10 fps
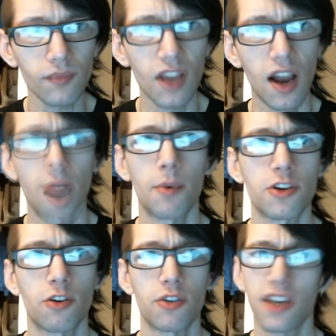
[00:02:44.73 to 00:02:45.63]
how much
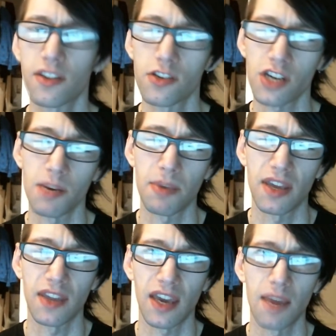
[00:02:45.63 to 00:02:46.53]
content there's going to be
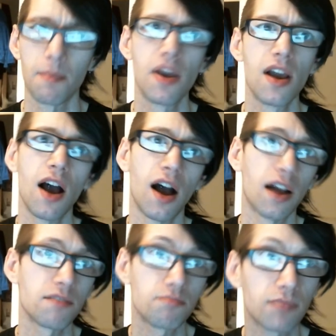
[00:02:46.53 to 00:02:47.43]
in the game,
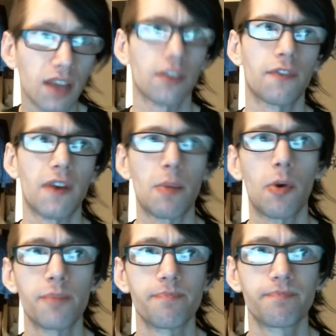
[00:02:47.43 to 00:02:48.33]
and that's a fair
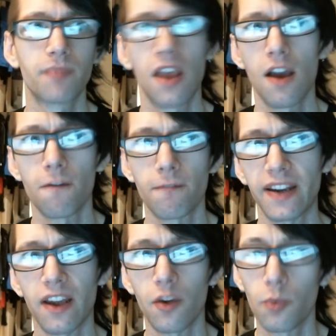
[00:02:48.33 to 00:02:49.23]
point. Right
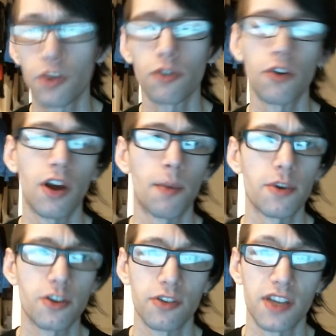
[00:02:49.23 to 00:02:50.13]
now, we don't know how much
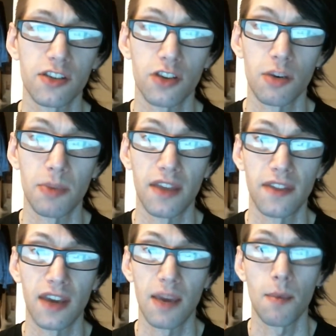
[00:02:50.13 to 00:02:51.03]
content is going to be in the
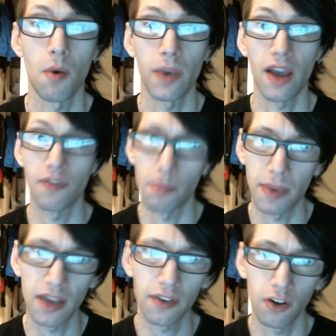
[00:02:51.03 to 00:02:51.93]
game. We have the
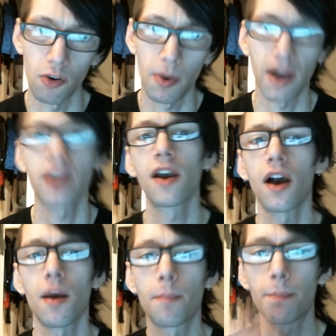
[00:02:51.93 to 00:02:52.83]
betas to go by,
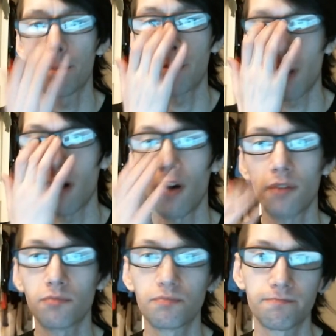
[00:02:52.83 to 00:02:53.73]
but
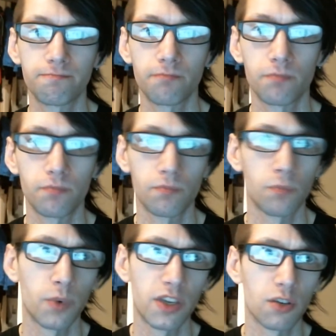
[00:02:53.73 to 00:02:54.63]

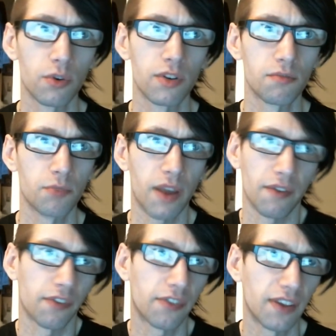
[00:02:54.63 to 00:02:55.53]
we
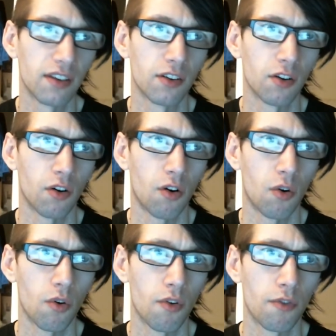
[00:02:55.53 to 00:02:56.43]
haven't seen
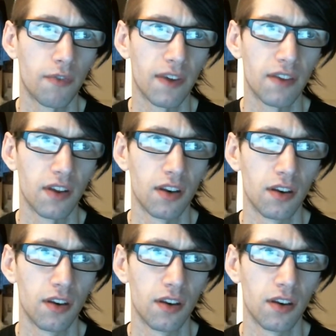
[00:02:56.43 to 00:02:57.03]
all of even